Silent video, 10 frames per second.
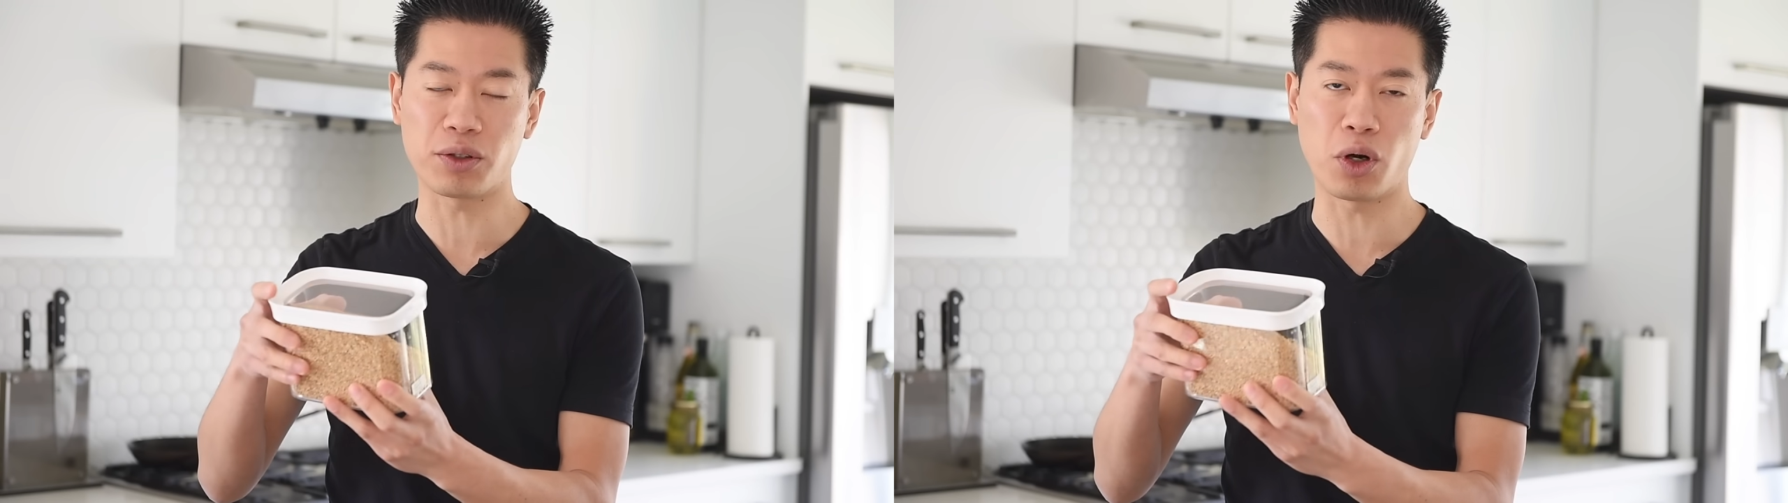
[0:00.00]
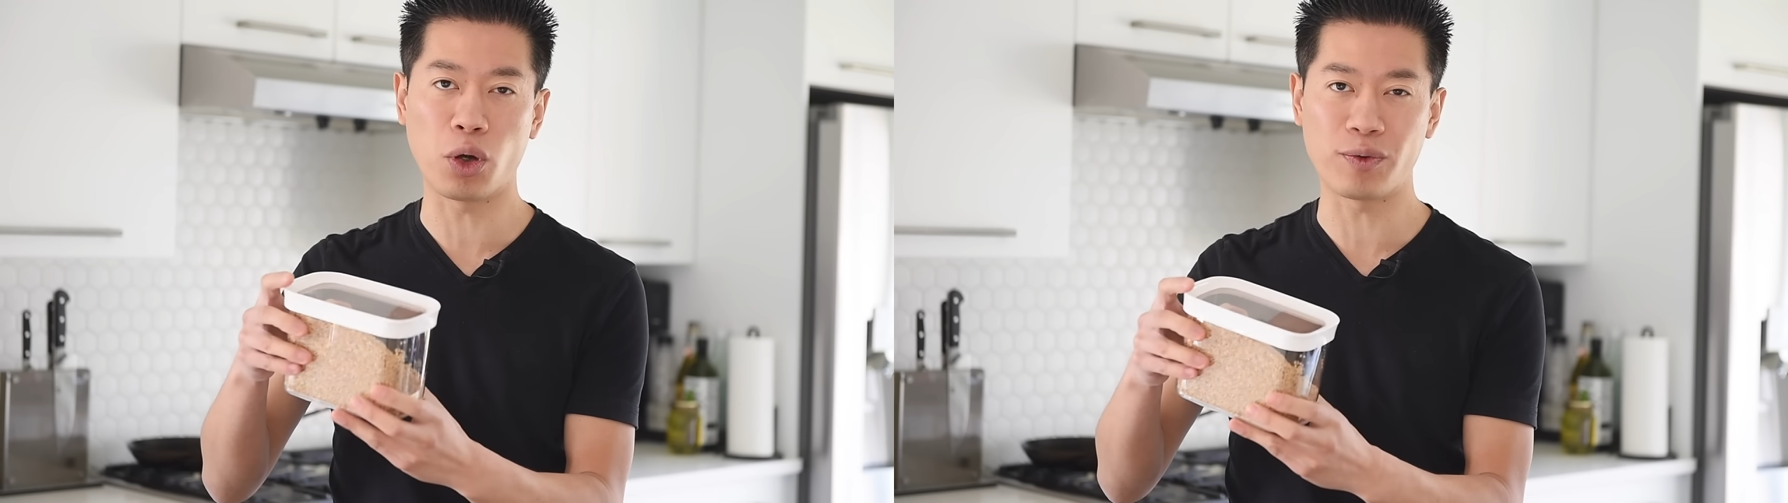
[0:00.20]

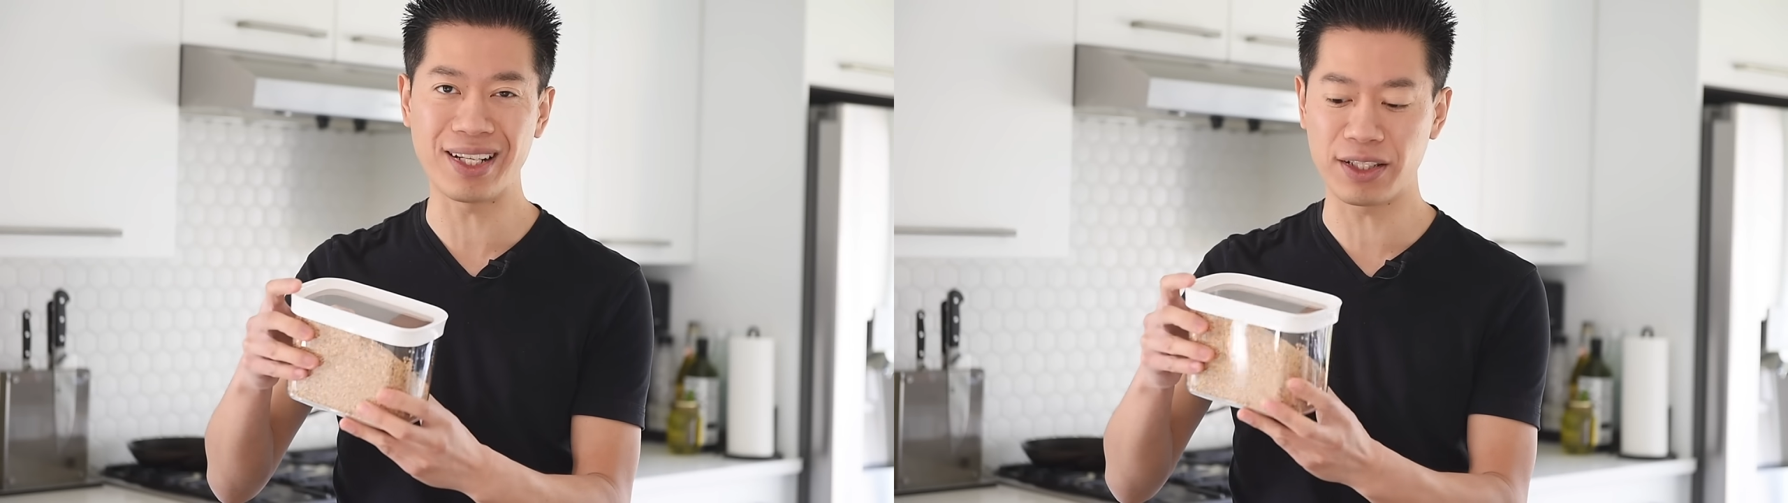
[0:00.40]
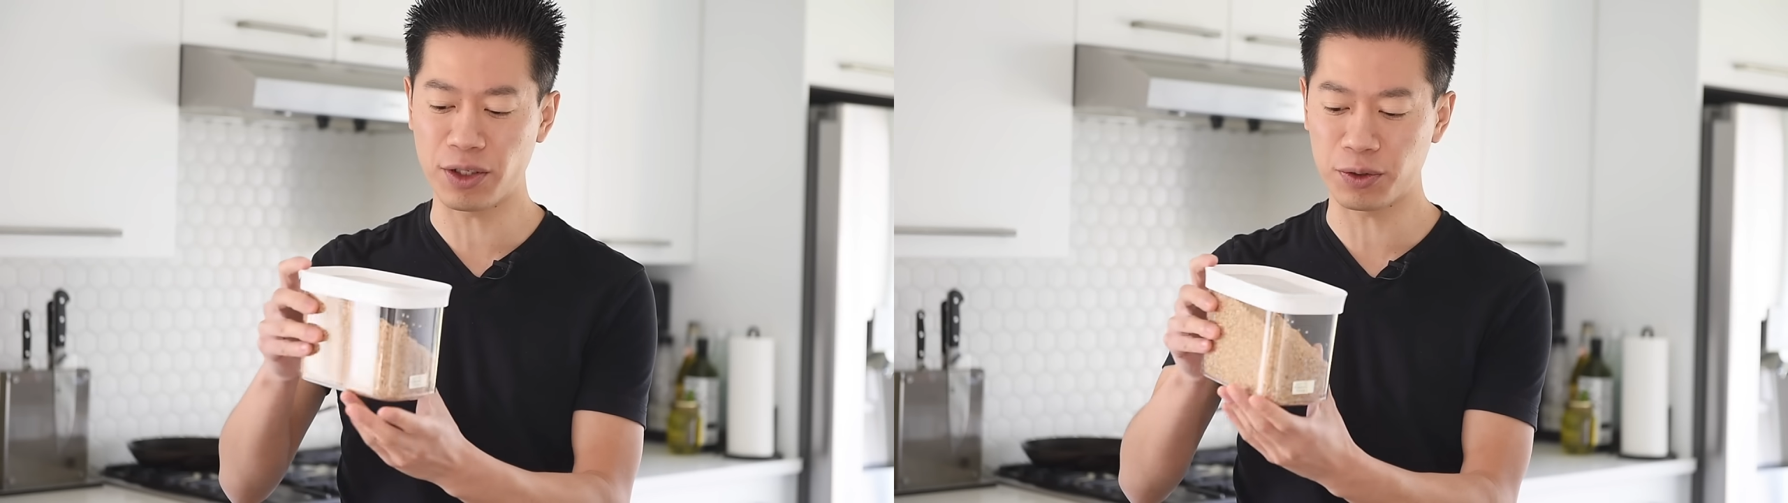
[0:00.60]
are
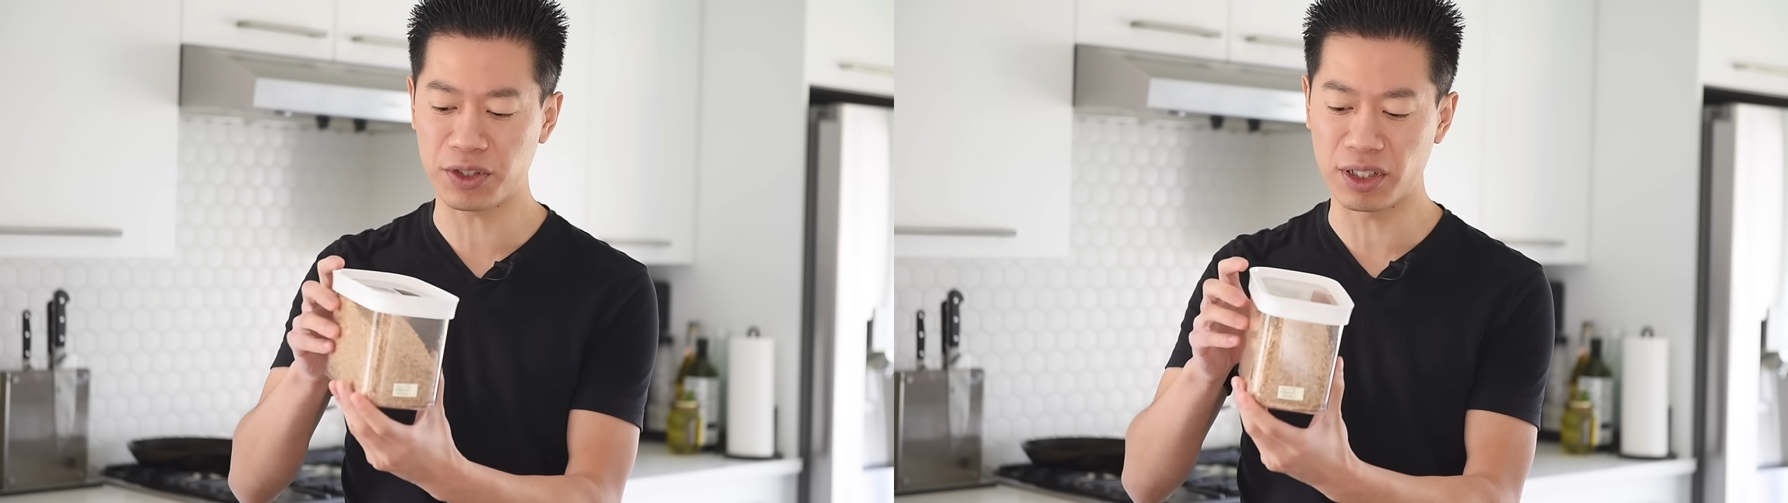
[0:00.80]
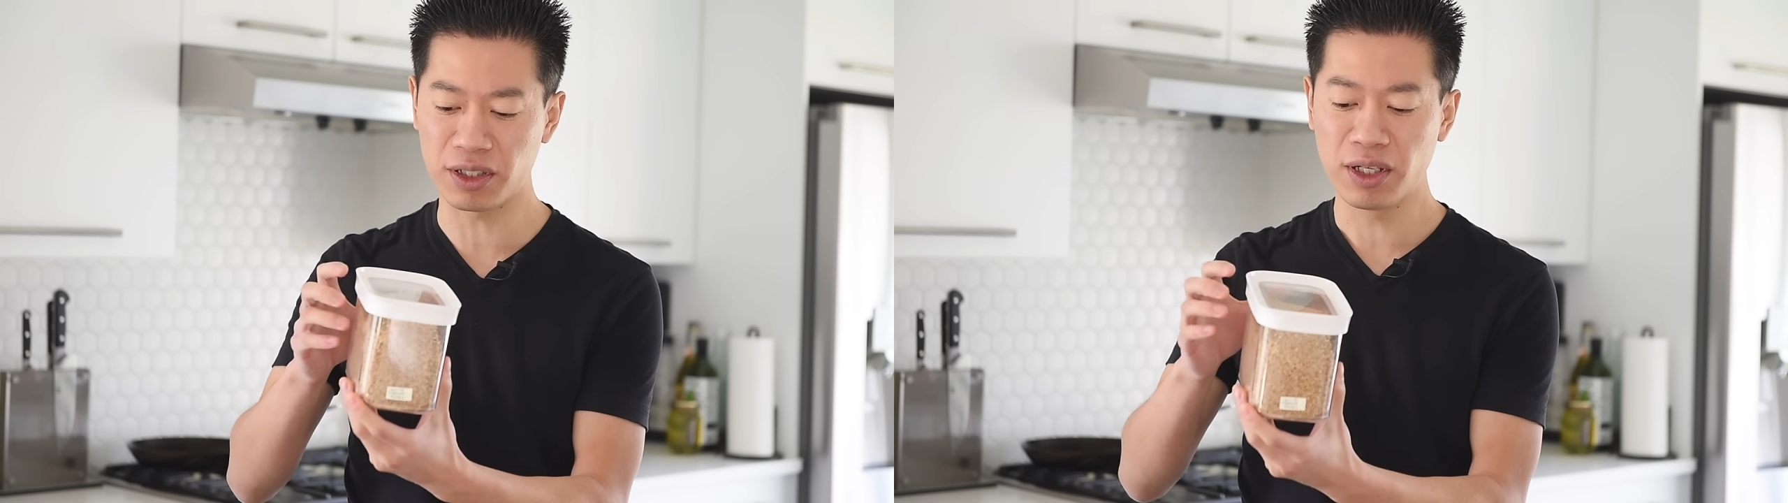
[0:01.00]
already
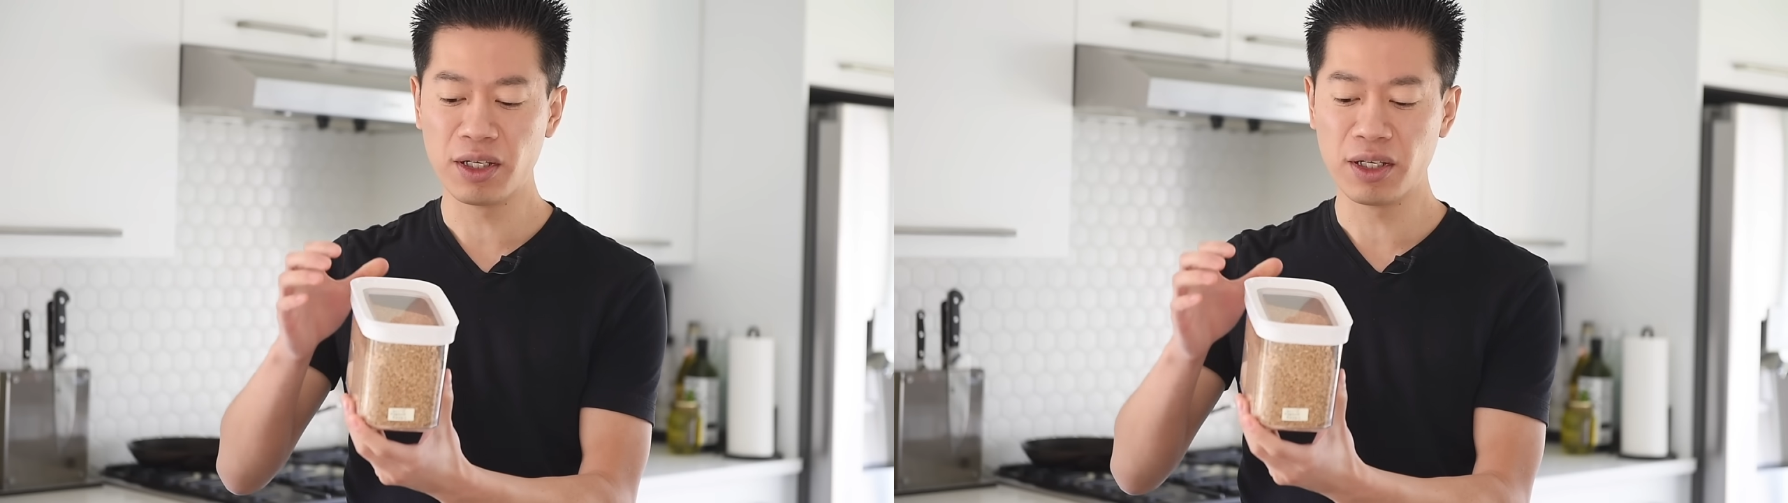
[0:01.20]
toasted,